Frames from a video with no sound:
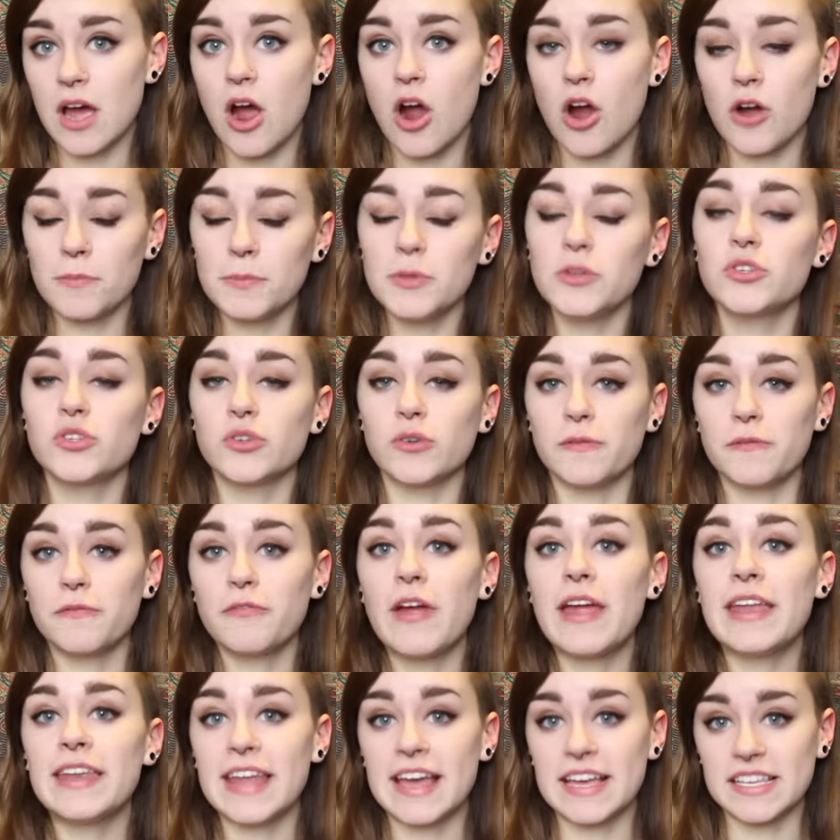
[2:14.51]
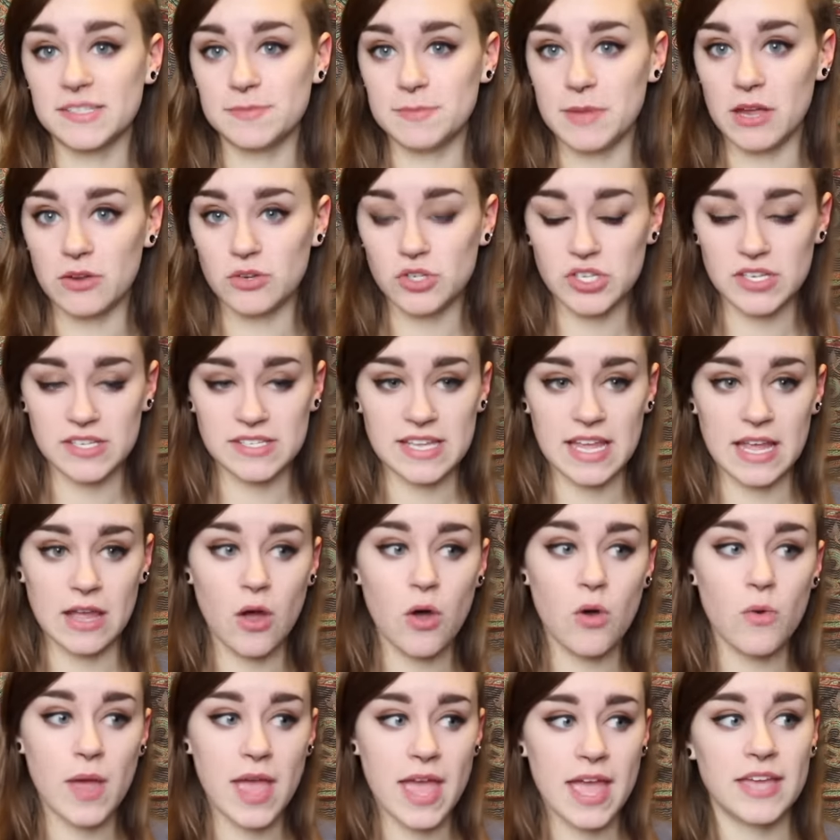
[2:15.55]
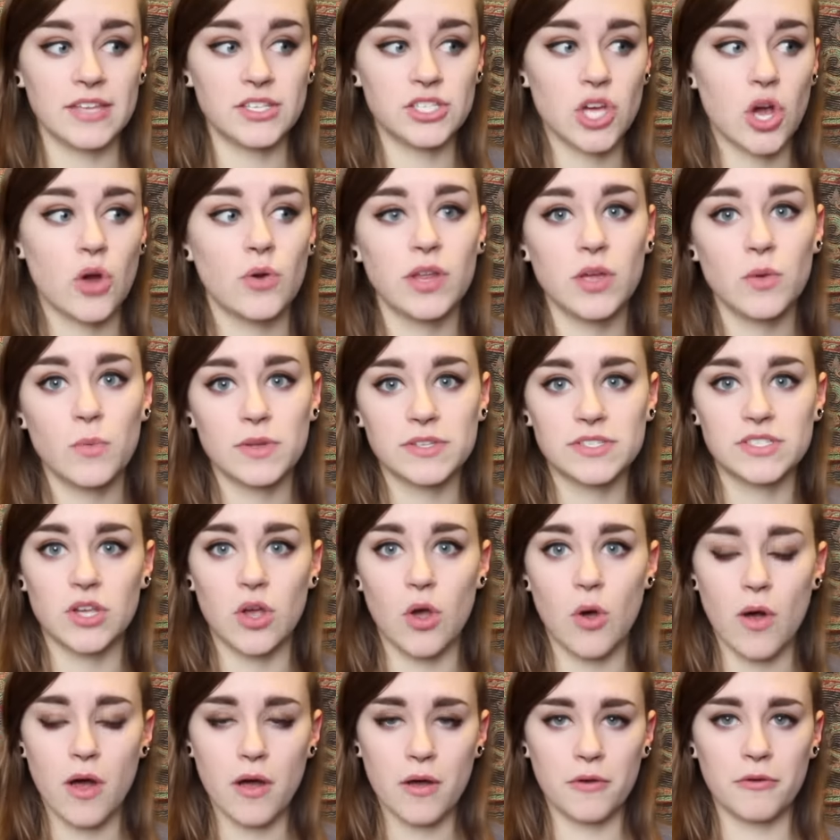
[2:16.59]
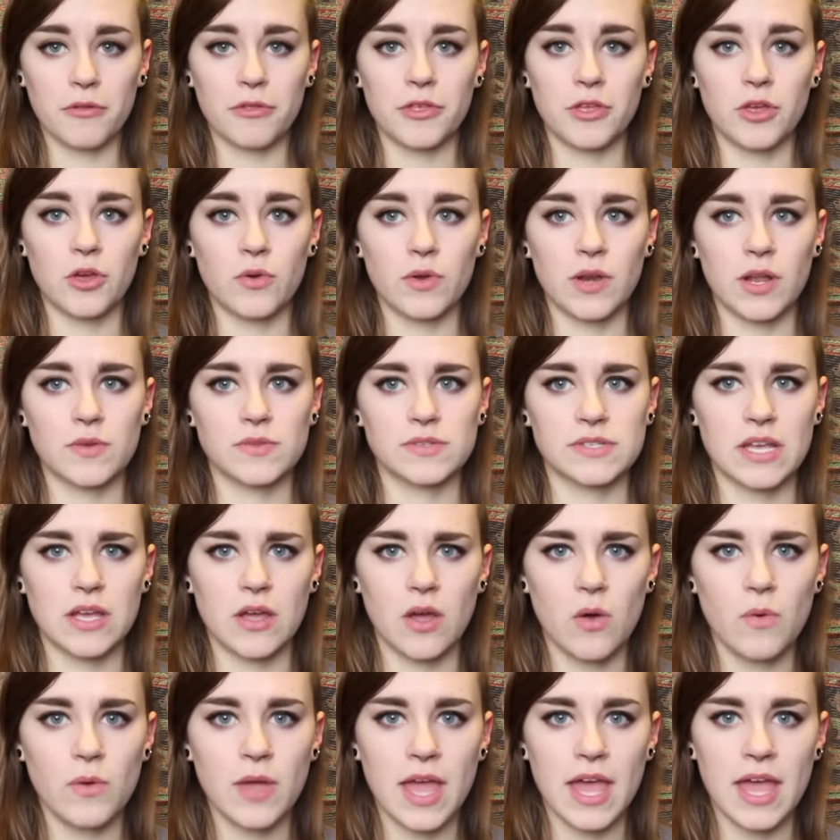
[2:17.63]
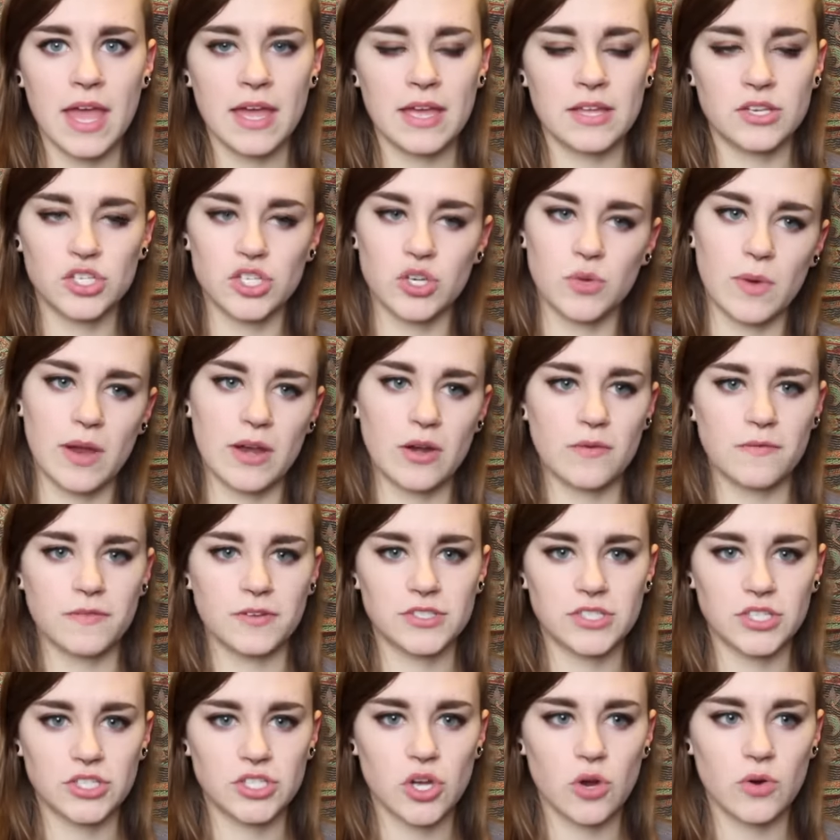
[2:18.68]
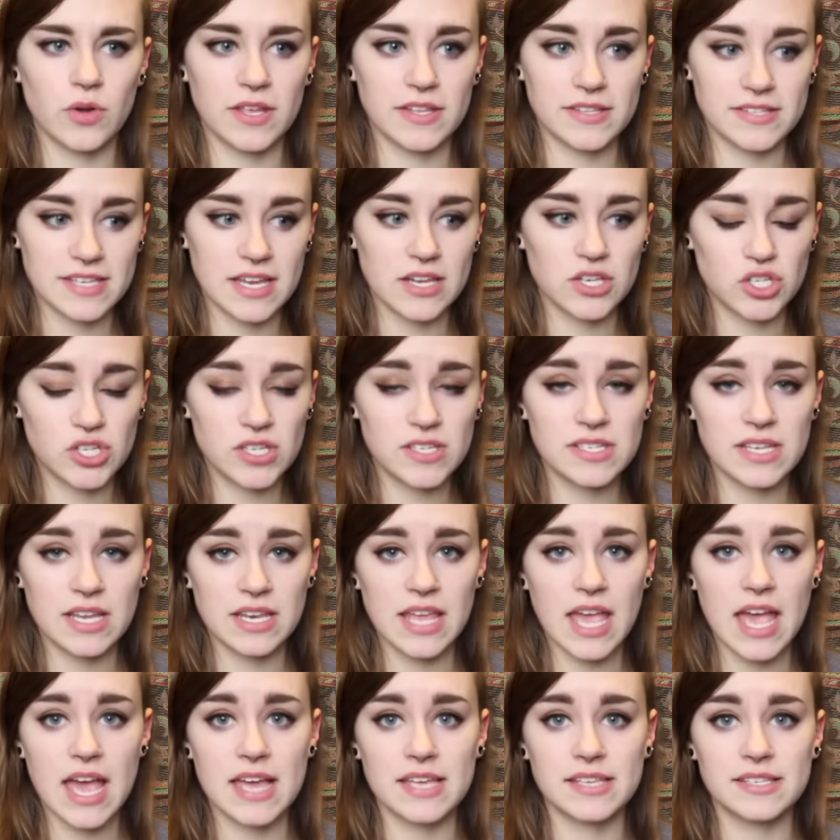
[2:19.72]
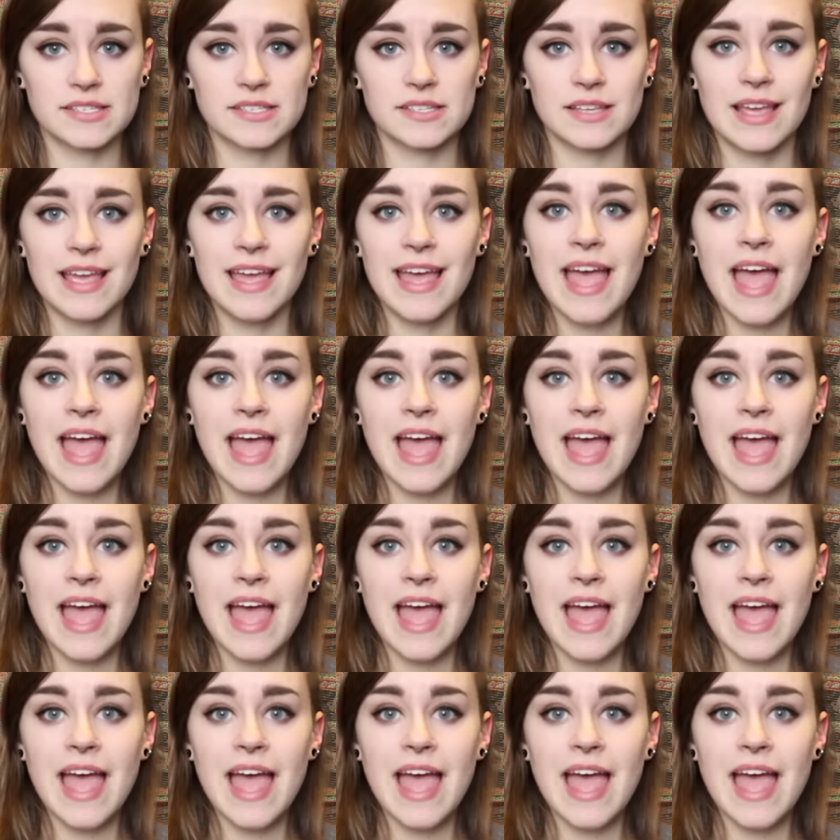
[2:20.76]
Our mutual friend asked me out. She's like, oh hey, Tony wants to go out with you. And I was like, okay. And she ran over to Tony and said, she said yes.